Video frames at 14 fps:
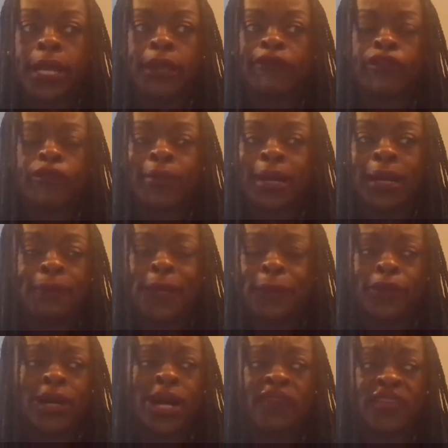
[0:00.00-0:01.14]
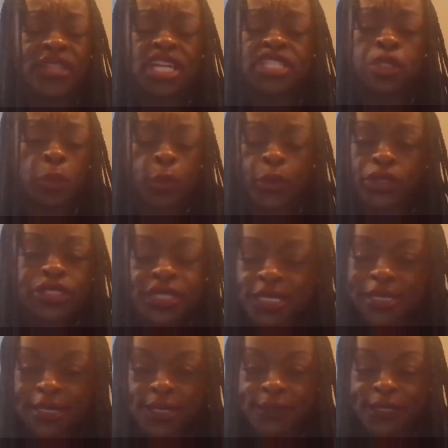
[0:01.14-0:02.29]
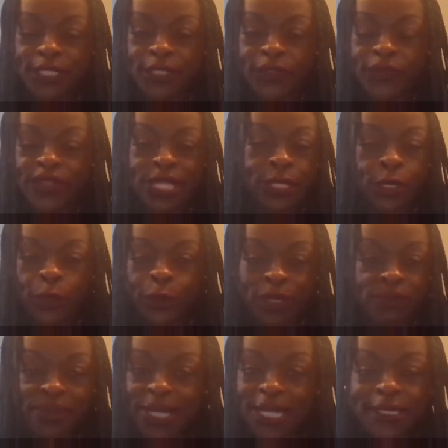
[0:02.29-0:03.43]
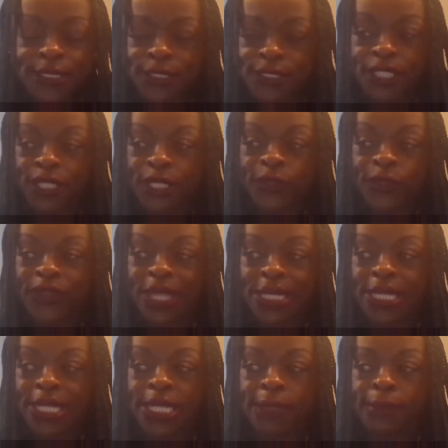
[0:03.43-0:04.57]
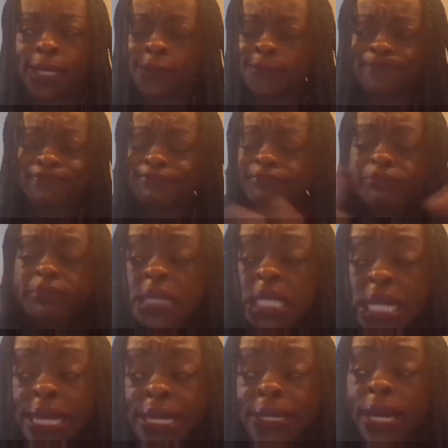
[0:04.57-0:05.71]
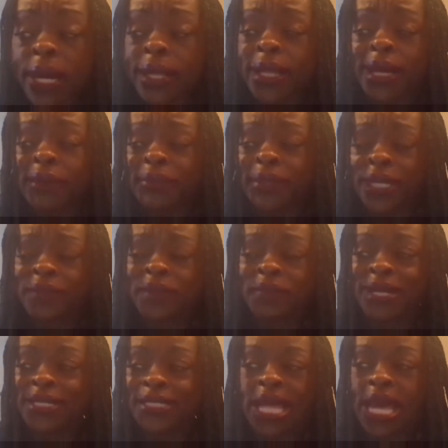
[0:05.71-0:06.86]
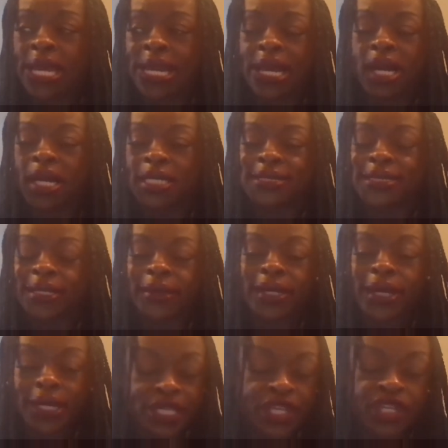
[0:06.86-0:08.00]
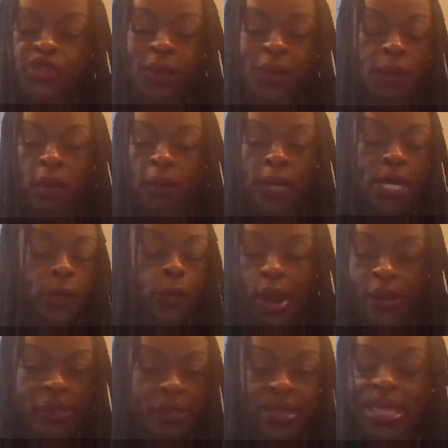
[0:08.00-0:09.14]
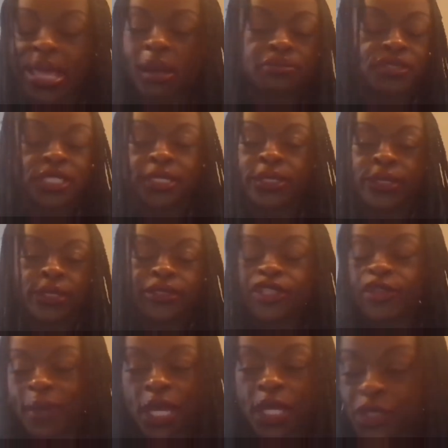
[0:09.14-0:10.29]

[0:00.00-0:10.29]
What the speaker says: and for my people having that support system, you know, they know, you know, they keep an eye on me. I mean, my dad has a key to my apartment. He randomly comes in to